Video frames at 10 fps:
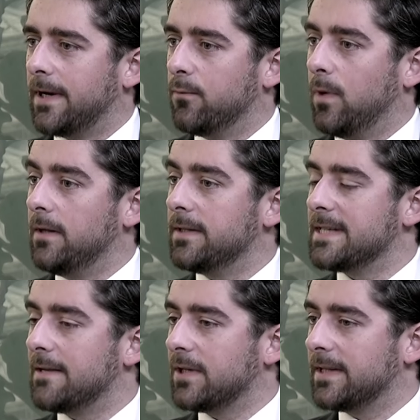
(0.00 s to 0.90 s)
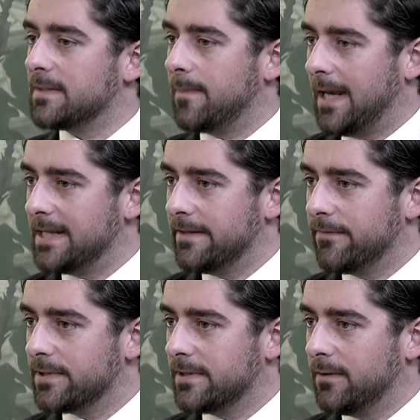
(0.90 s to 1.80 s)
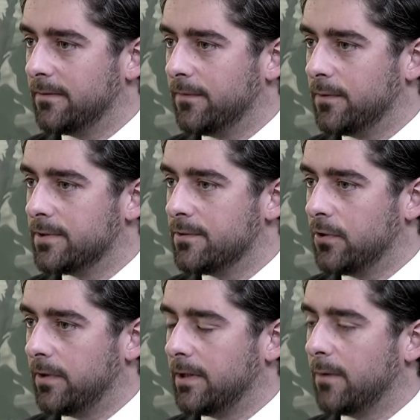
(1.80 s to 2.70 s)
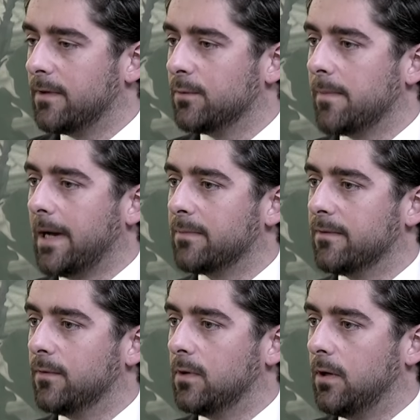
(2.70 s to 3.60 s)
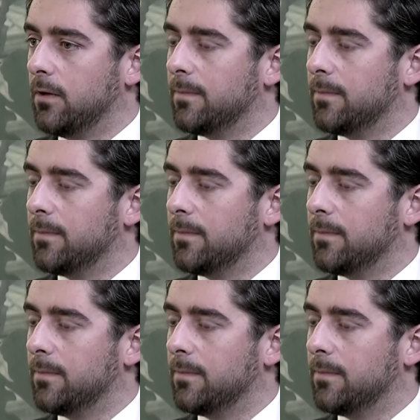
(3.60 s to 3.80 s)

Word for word: Well, it sounds like there's plenty for us to look forward to, John, and hopefully we'll be back before long.